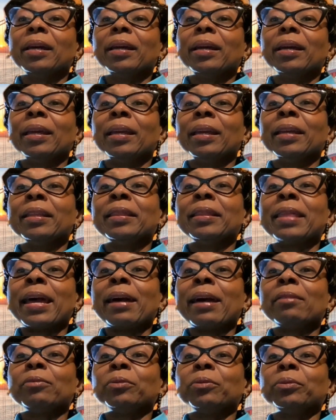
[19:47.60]
And
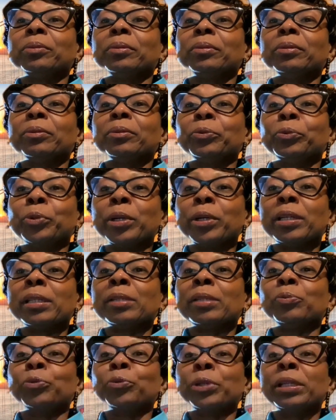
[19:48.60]
that was
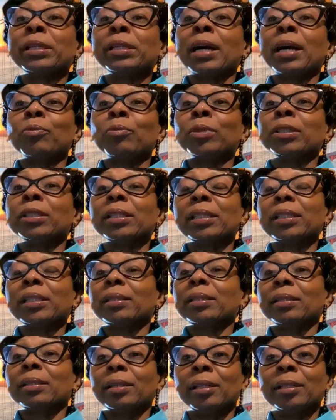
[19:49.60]
when I would just
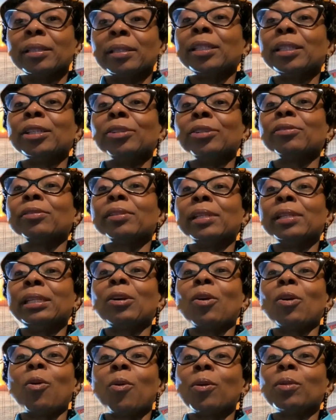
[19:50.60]
continuously
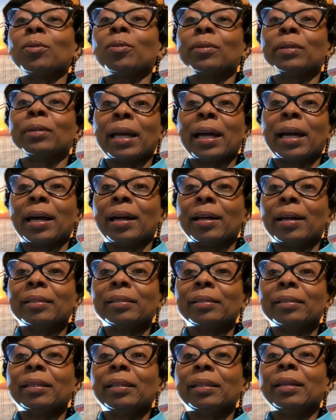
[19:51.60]
call on God
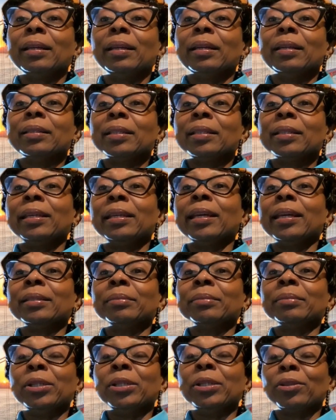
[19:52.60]
to get
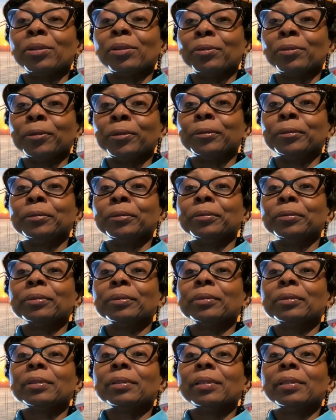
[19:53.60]
me through
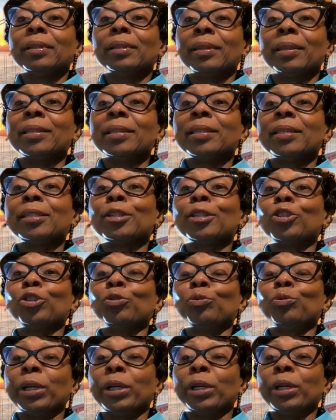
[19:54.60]
this
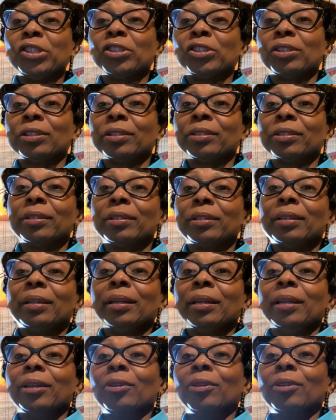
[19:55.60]
situation.
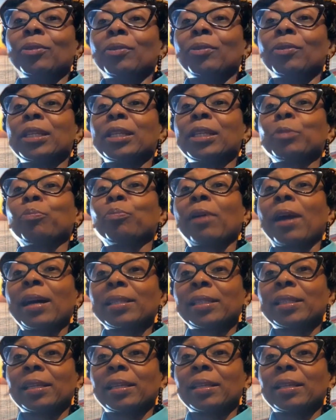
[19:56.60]
this
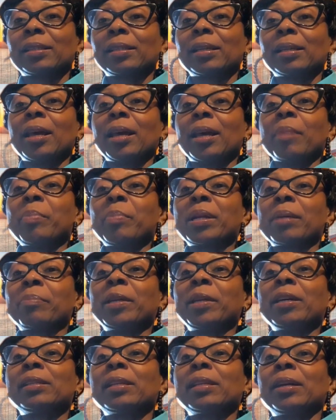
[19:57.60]
process. But
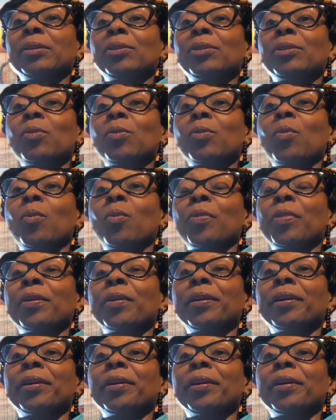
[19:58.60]
because I know on the